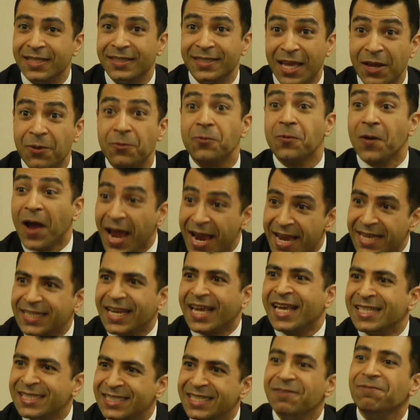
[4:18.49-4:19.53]
they write
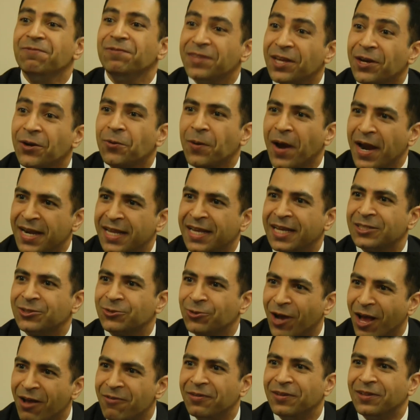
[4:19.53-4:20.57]
as if they're writing a
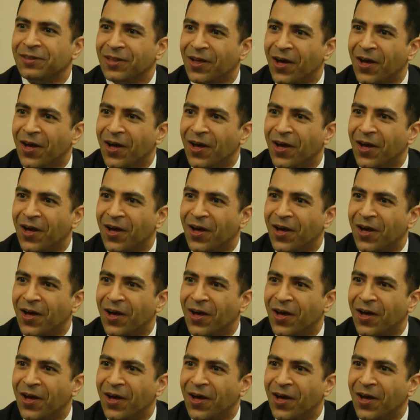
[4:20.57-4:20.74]
travel